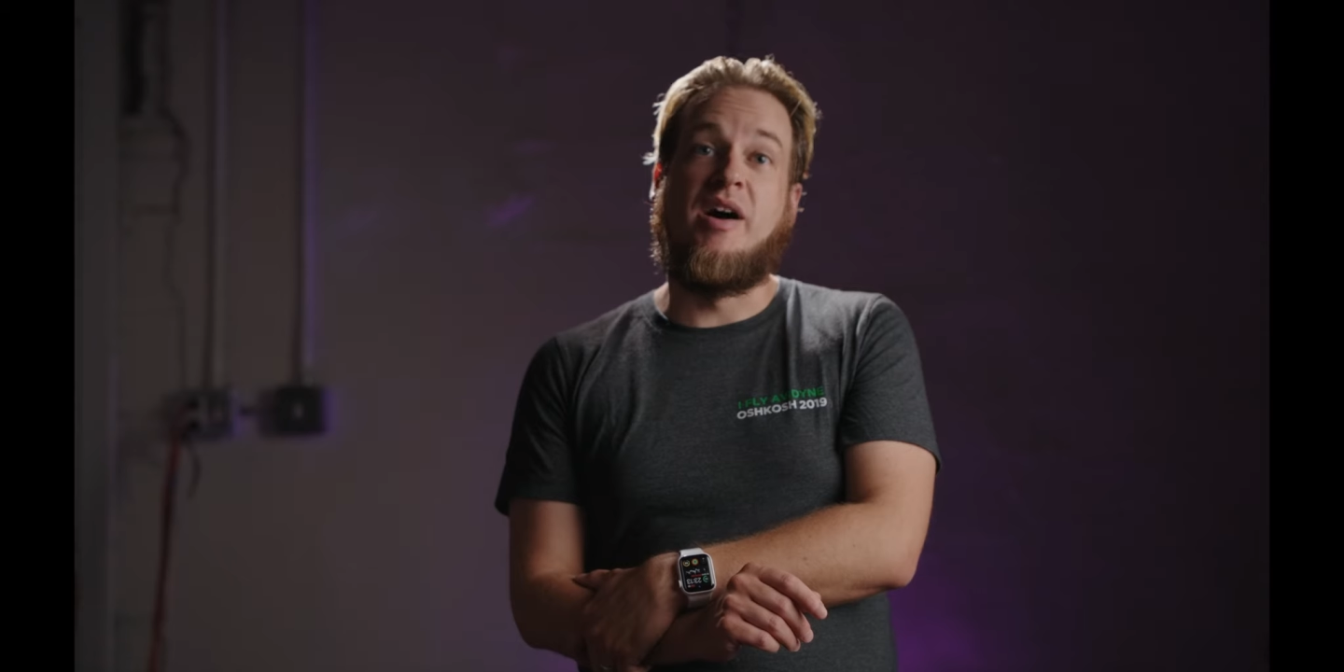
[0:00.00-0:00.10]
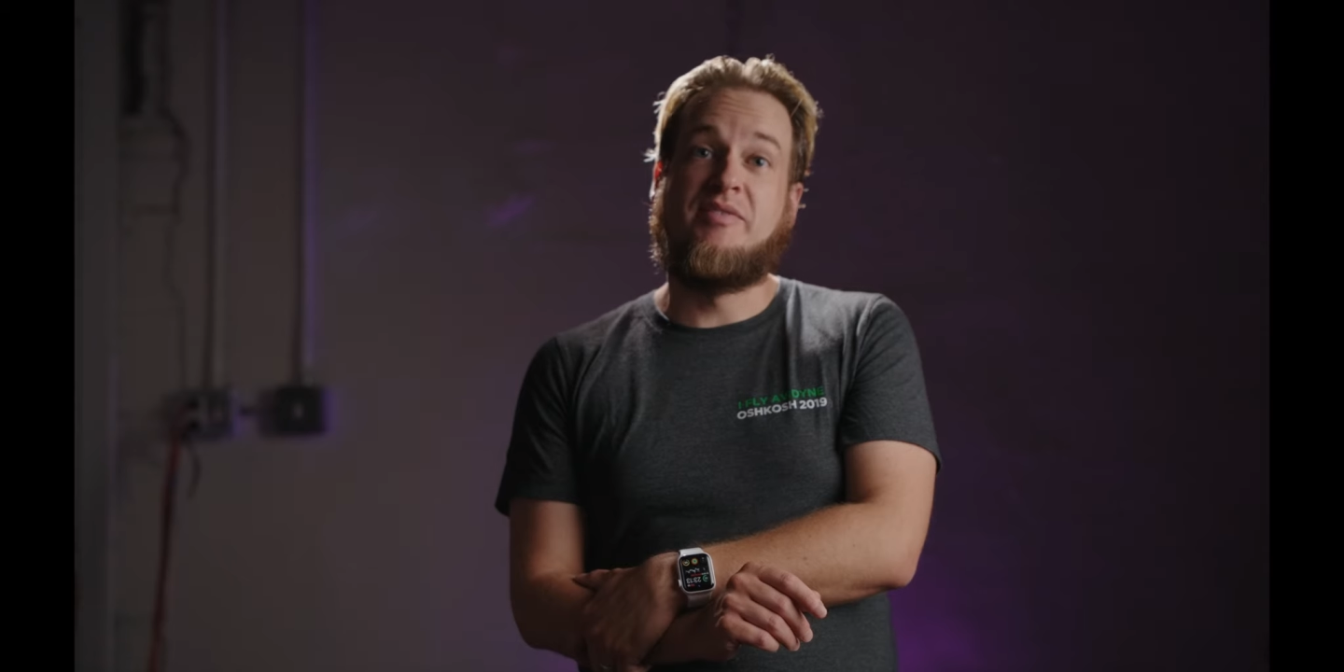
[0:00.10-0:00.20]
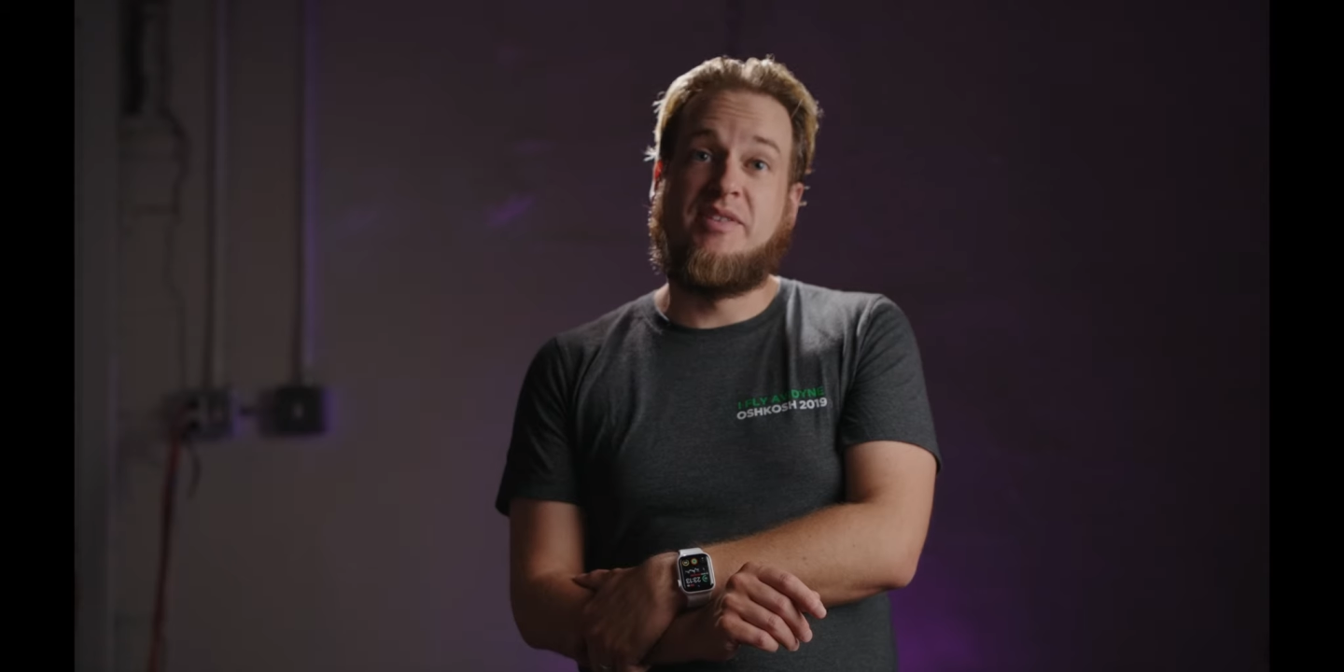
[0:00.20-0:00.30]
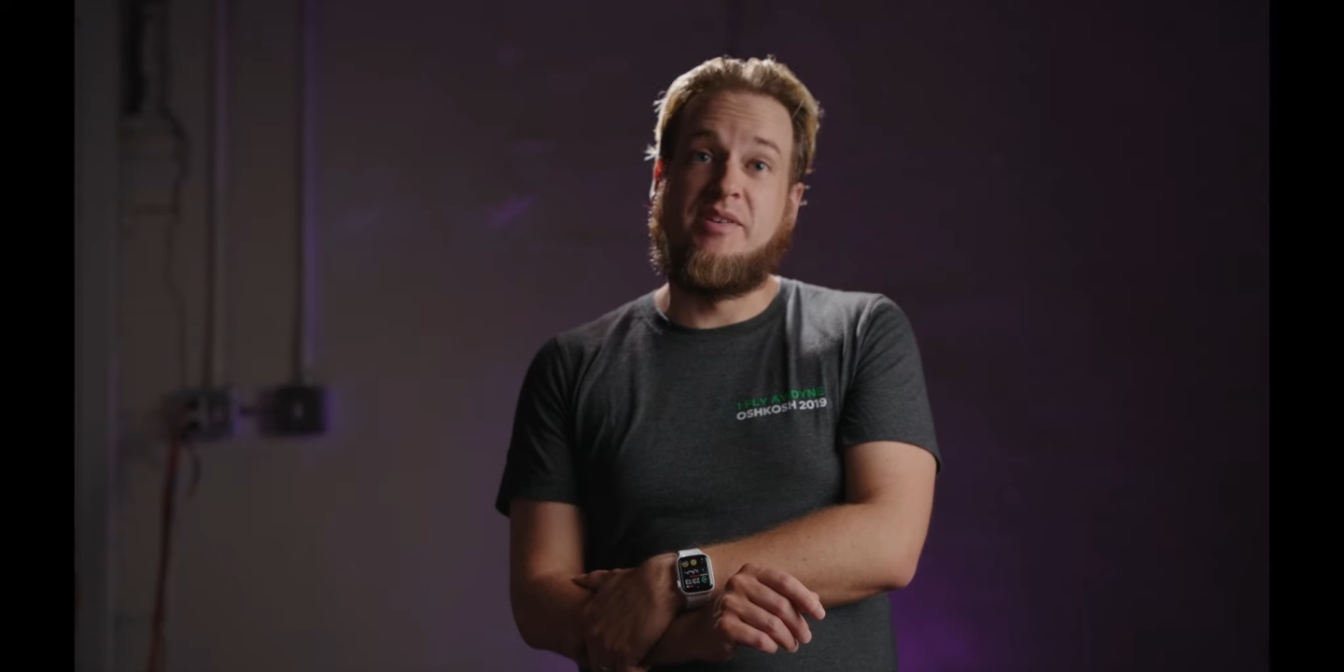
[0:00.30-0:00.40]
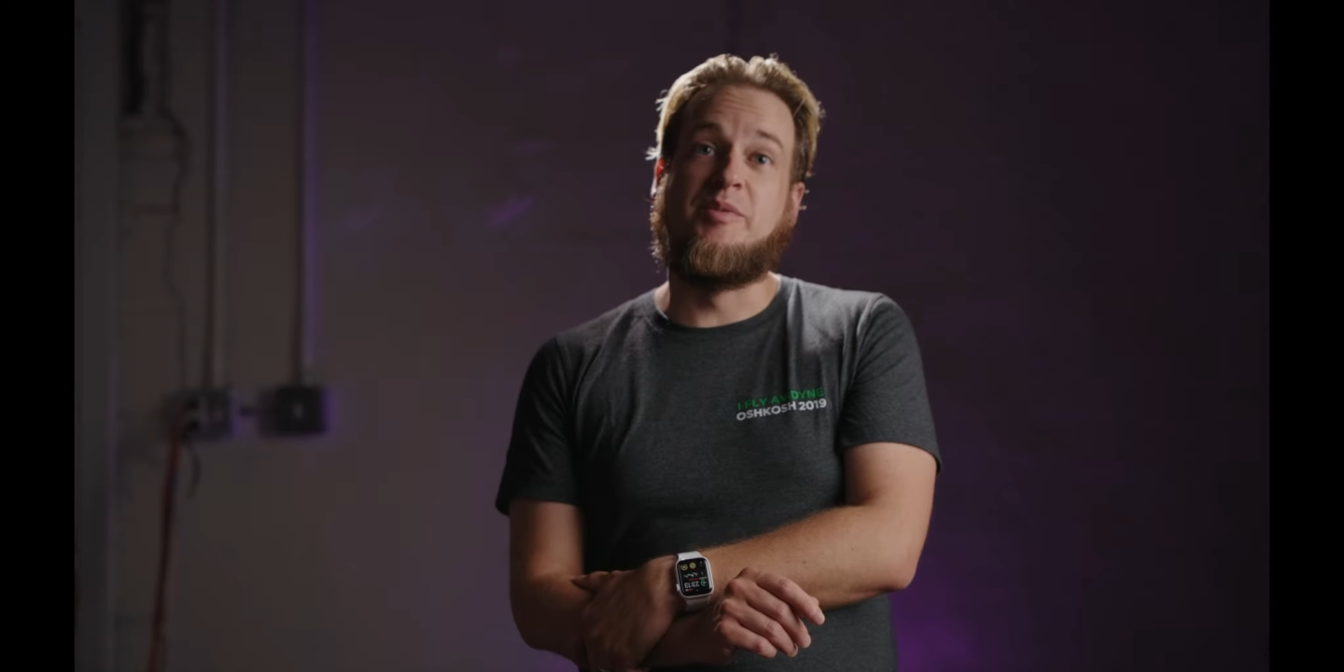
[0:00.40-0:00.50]

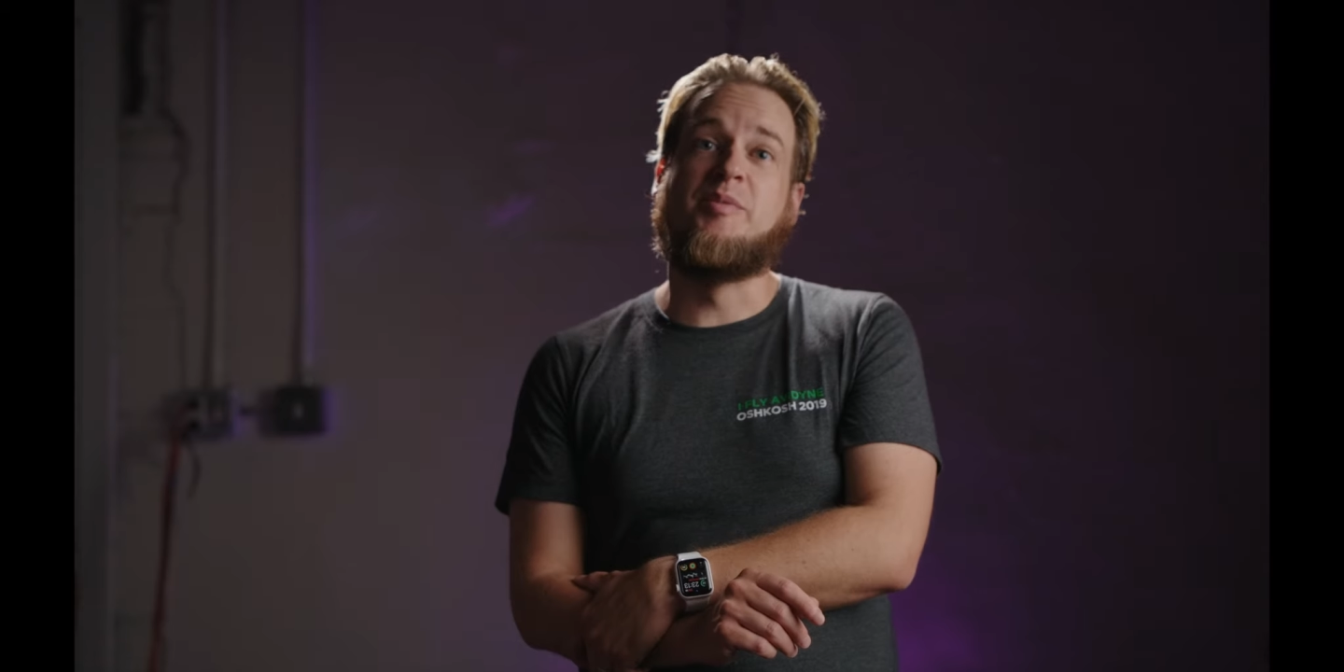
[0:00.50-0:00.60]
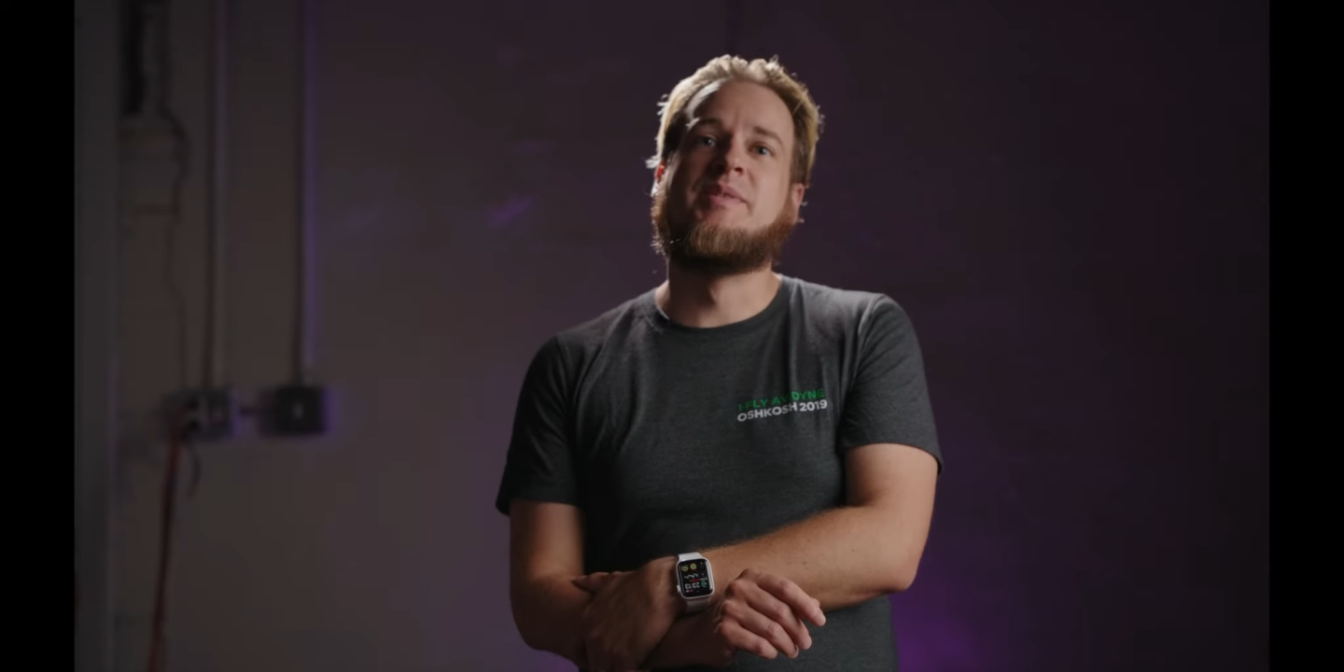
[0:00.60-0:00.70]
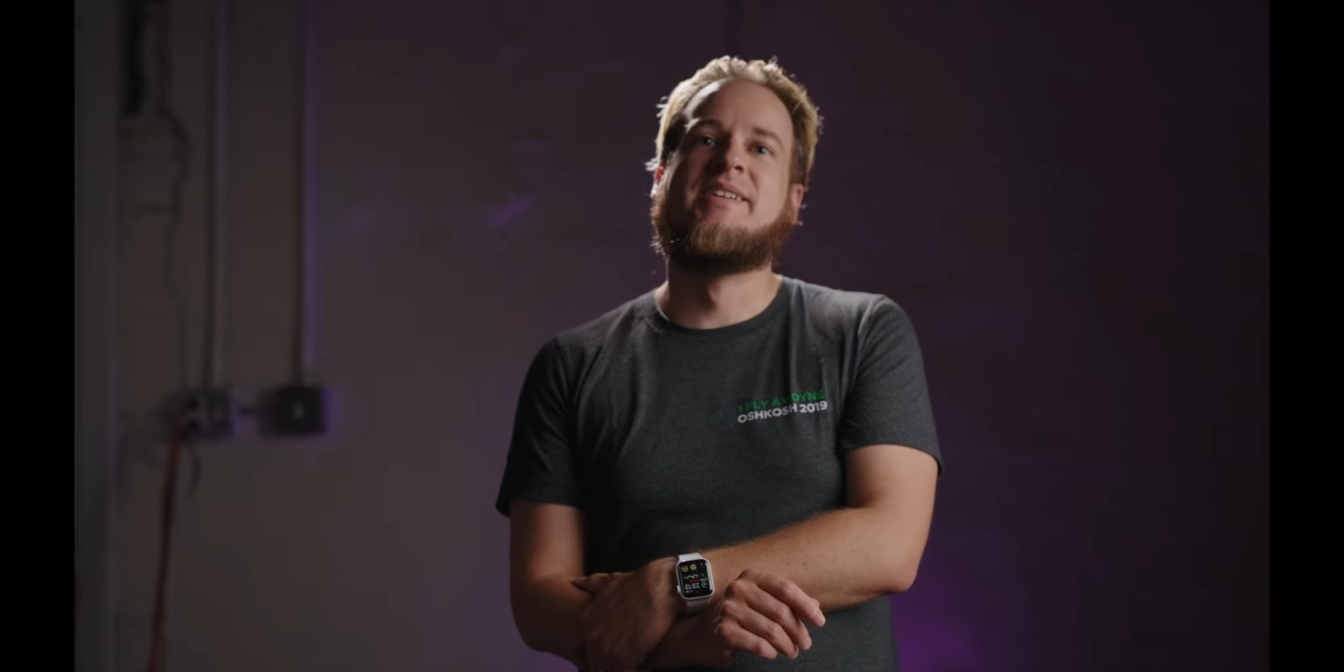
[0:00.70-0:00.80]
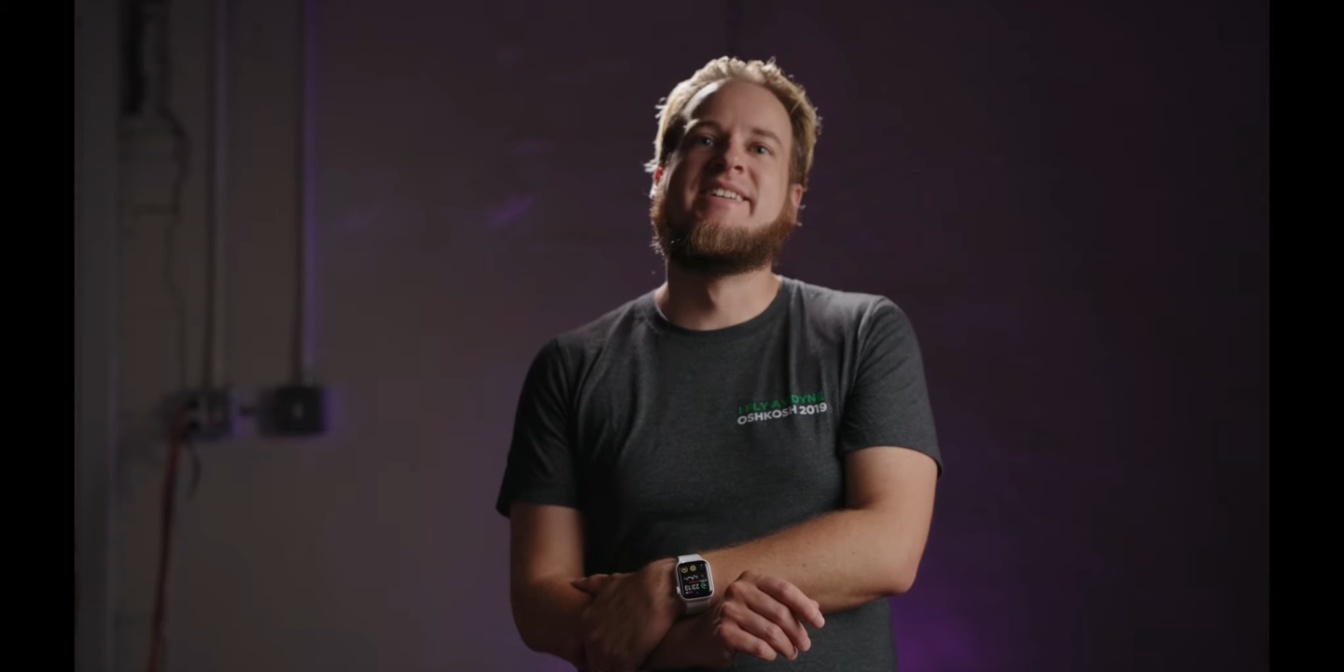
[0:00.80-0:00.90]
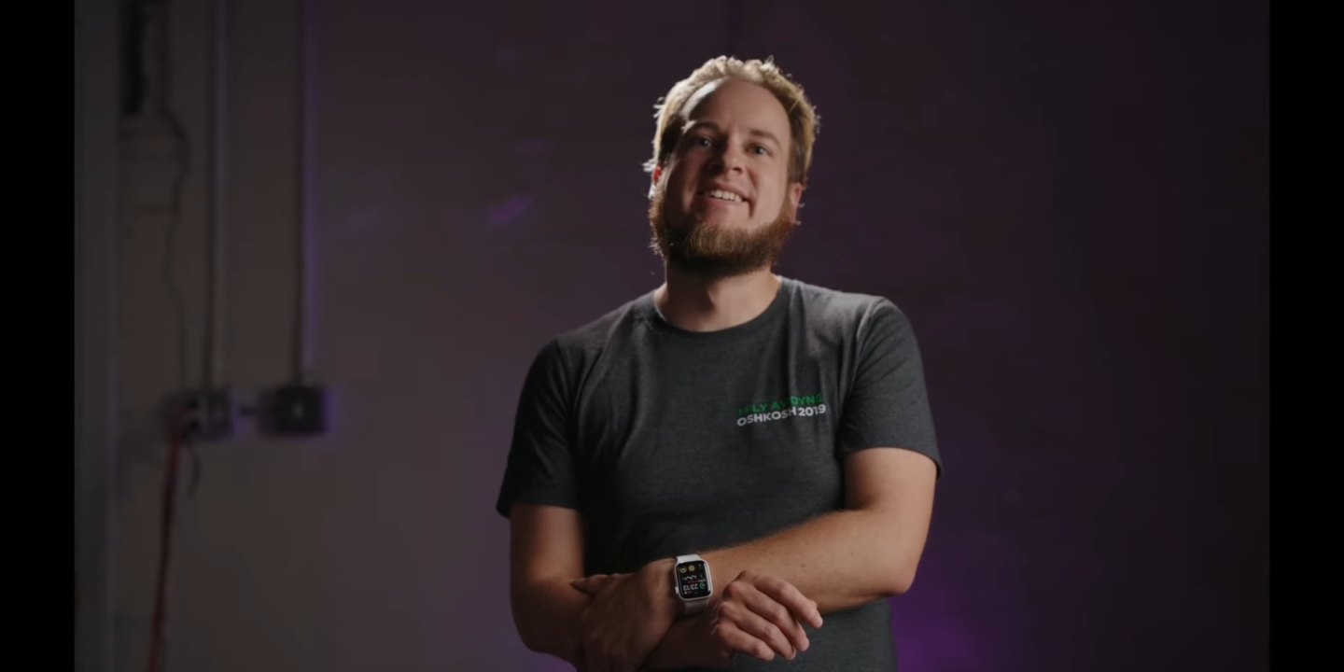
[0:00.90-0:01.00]
off to